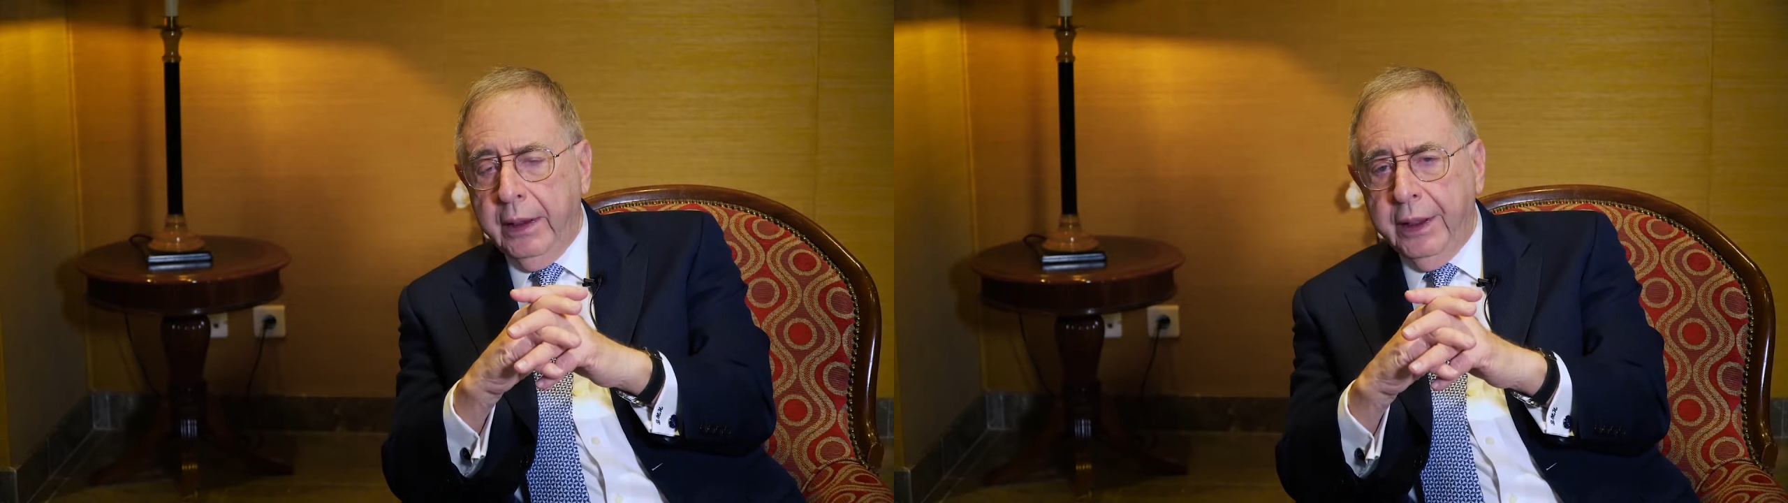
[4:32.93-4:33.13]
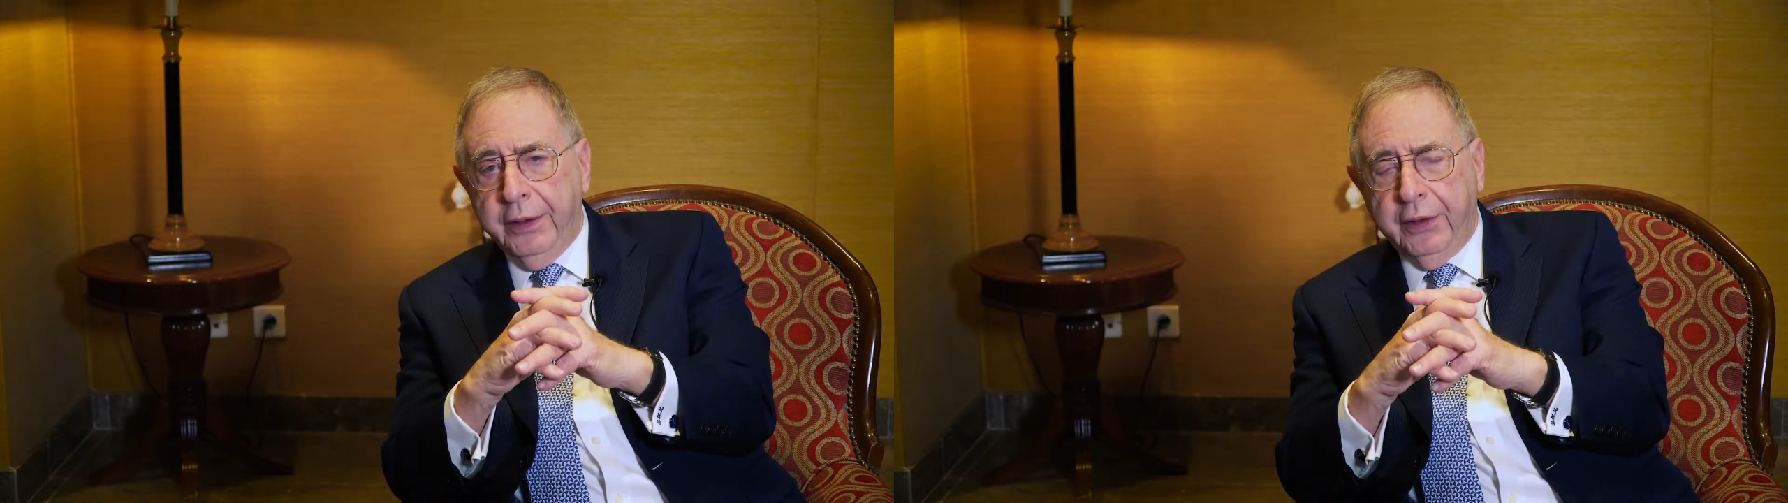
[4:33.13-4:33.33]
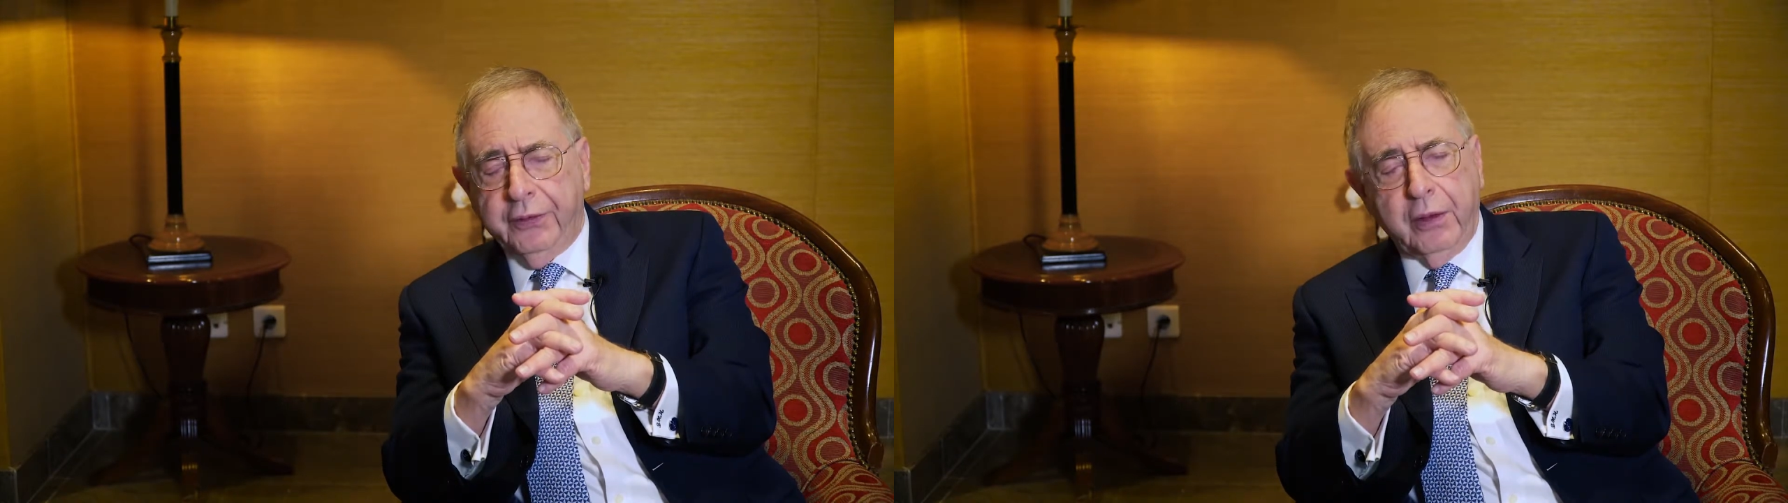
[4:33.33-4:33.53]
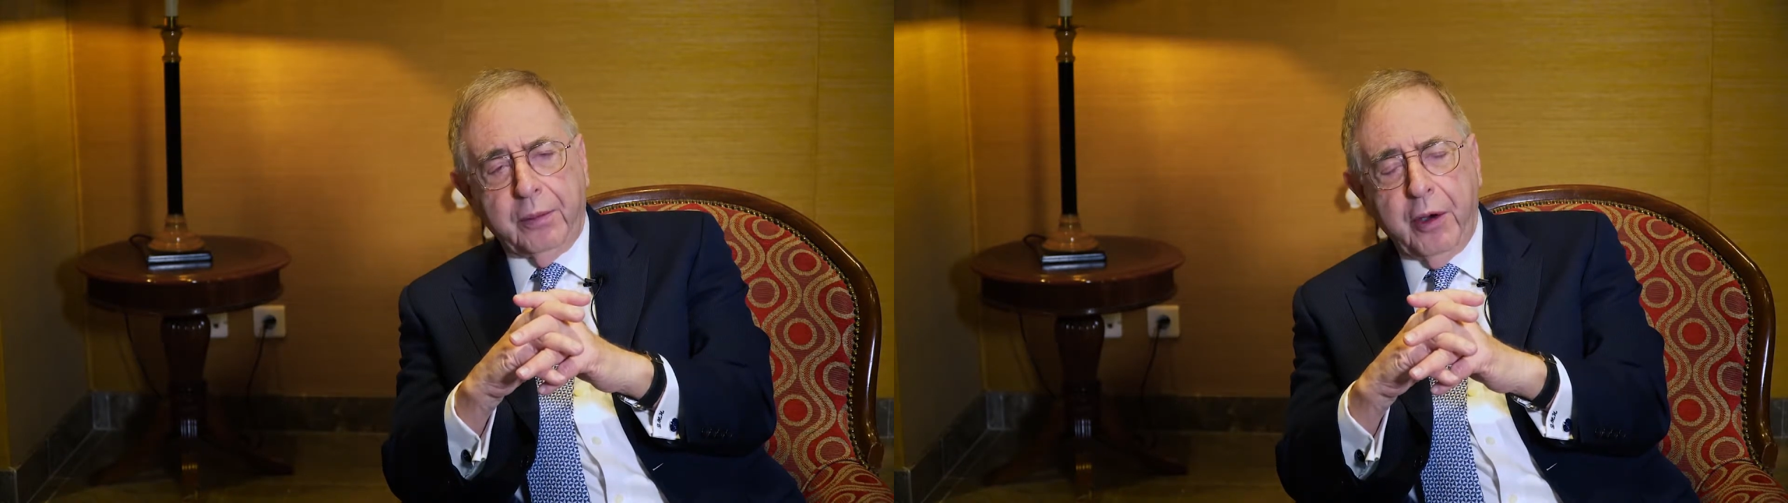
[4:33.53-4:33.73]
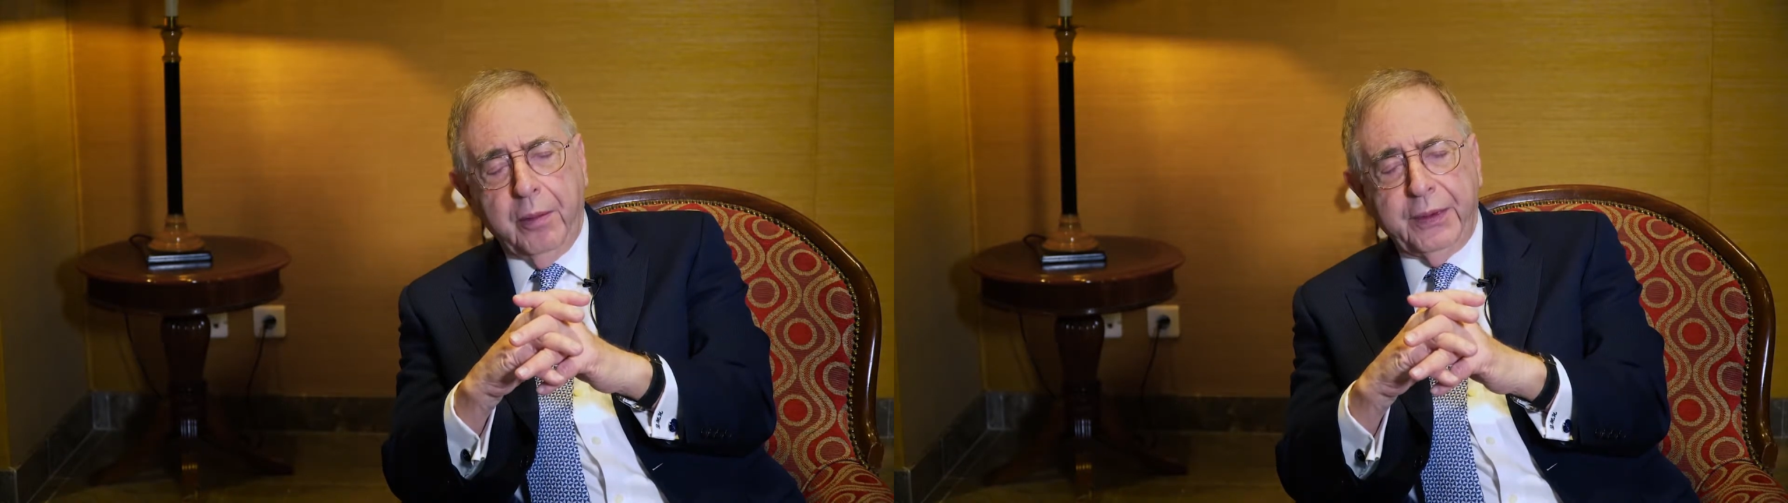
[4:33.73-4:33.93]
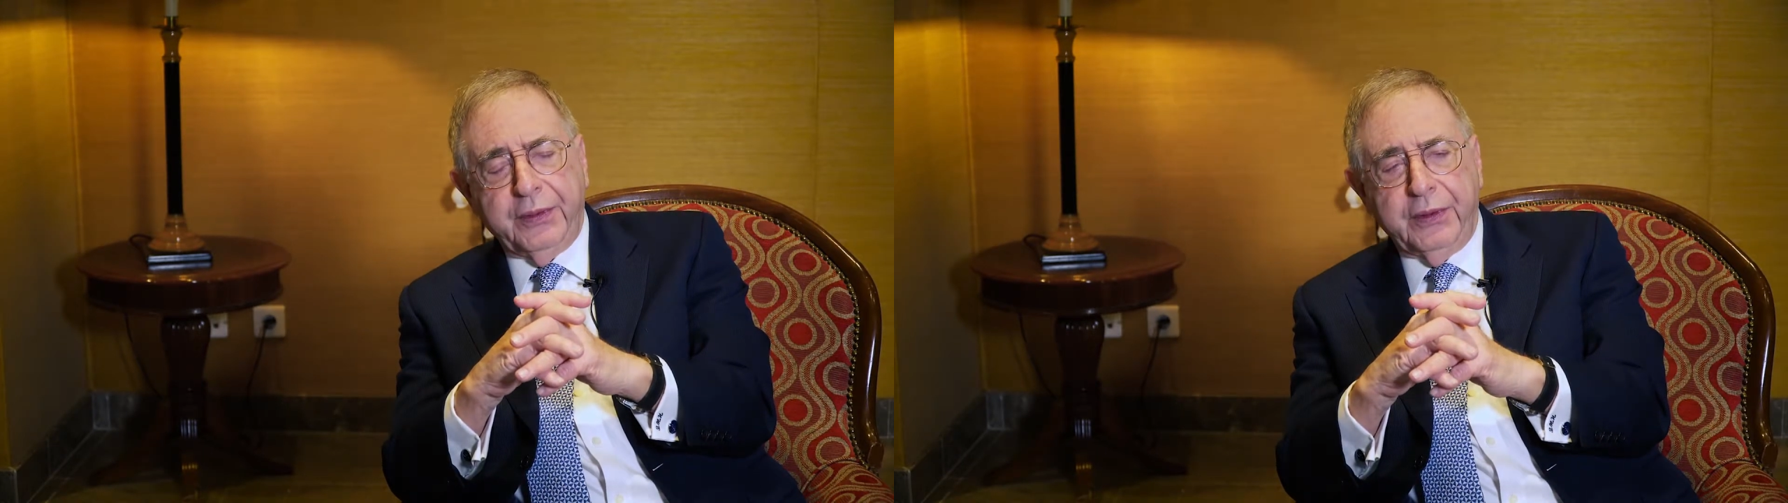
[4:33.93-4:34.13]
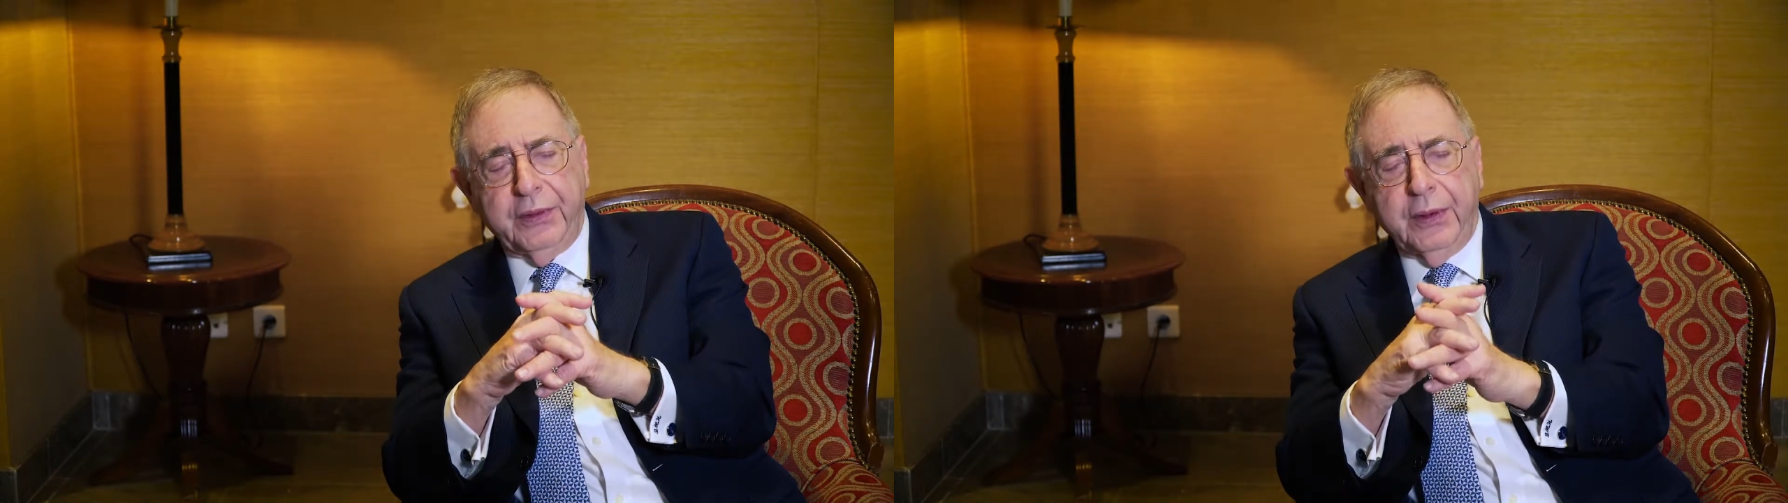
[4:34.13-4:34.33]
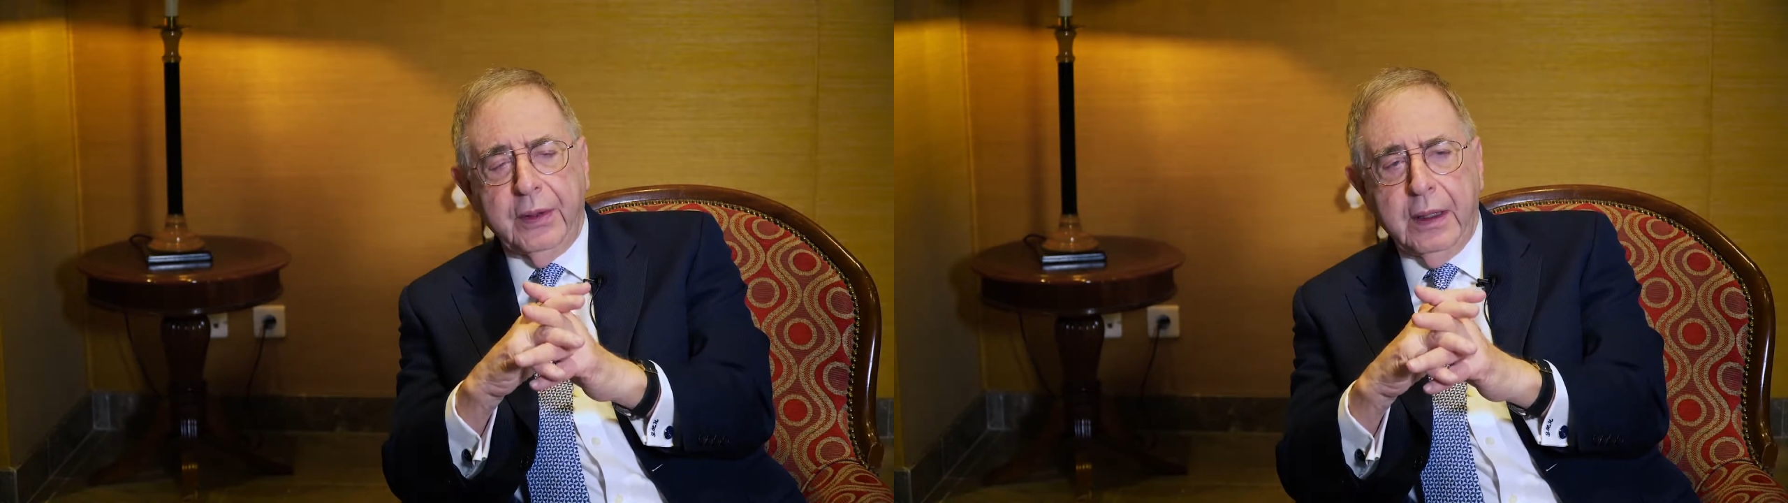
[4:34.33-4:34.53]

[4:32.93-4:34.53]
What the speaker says: industrial purposes.